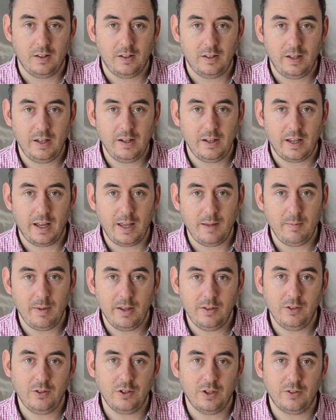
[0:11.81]
KingdomGame
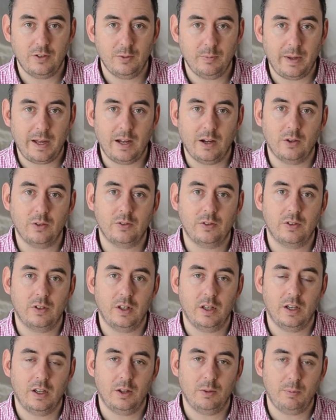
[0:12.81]
isn't just about
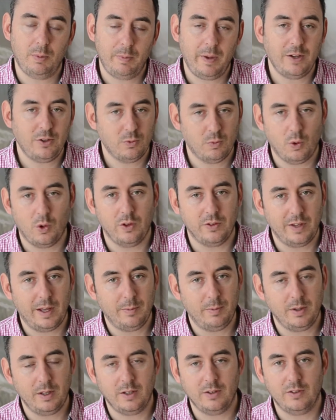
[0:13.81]
the perpetual war that's
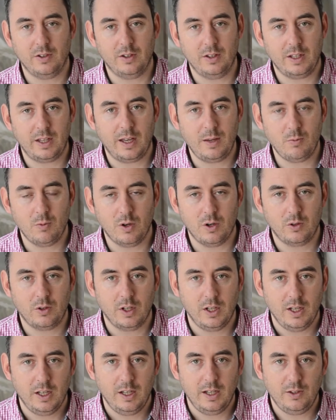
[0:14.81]
happening inside the game world,
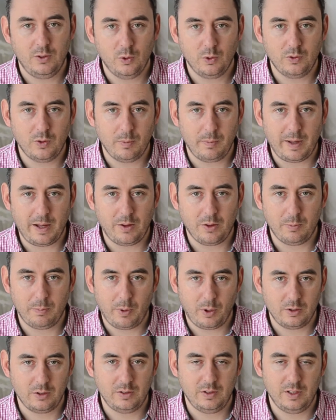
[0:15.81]
it's also about the
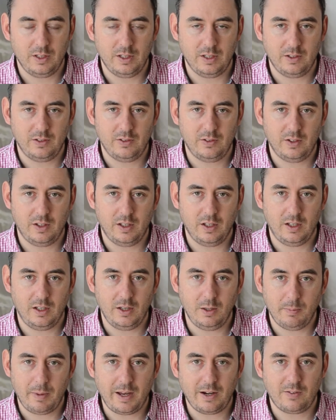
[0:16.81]
politics in
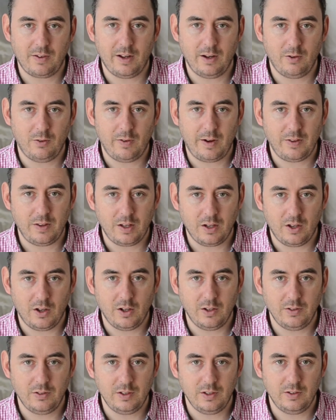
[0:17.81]
the background around the
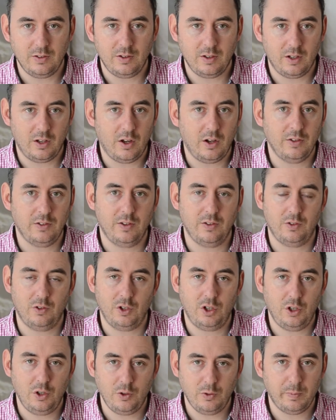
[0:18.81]
alliances. The alliances are a
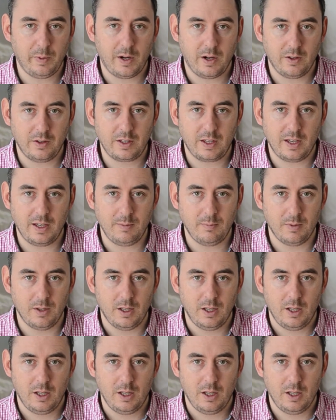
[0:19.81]
huge part of the game,